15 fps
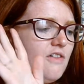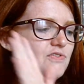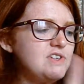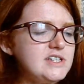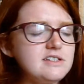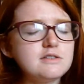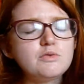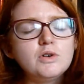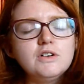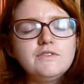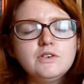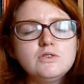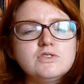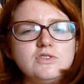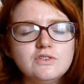This is one of
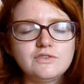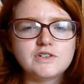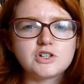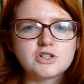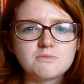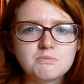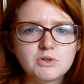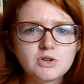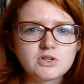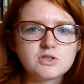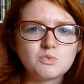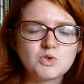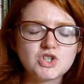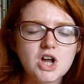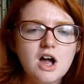those non-fiction books,
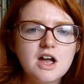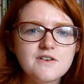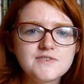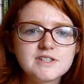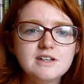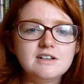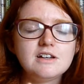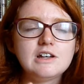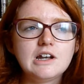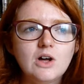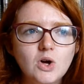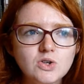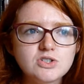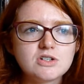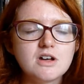which I've seen a
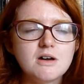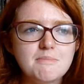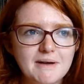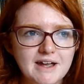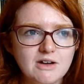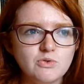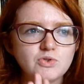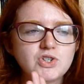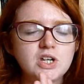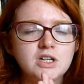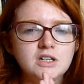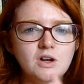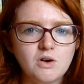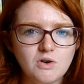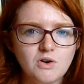lot about
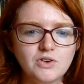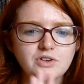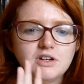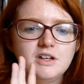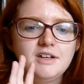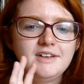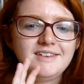on